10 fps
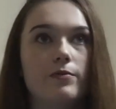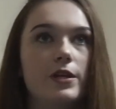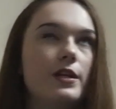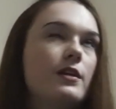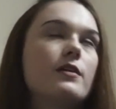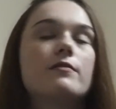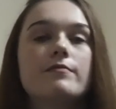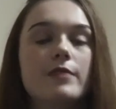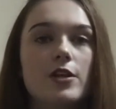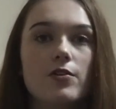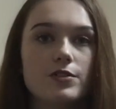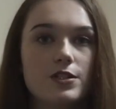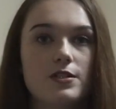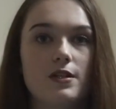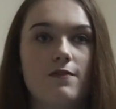week, you know, it's
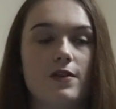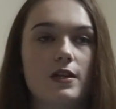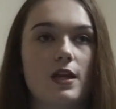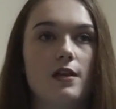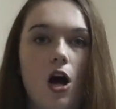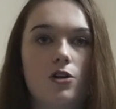just stuff like that.